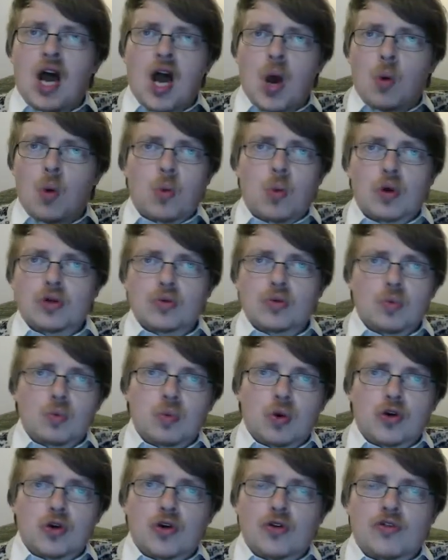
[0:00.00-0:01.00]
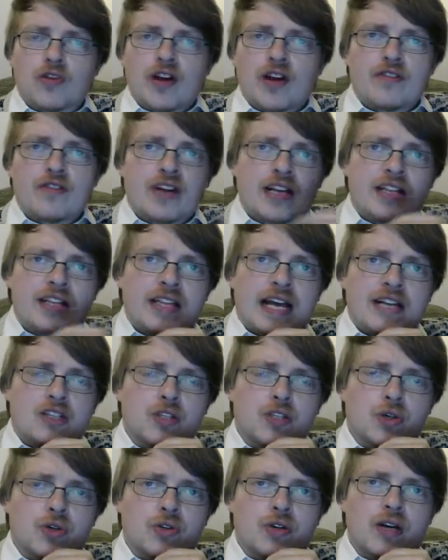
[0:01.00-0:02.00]
What are your favourite in that
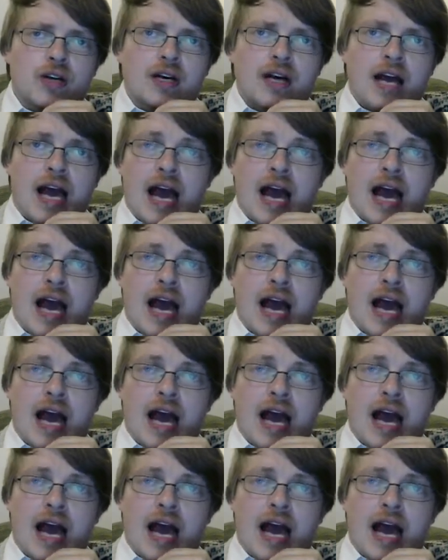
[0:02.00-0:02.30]
genre?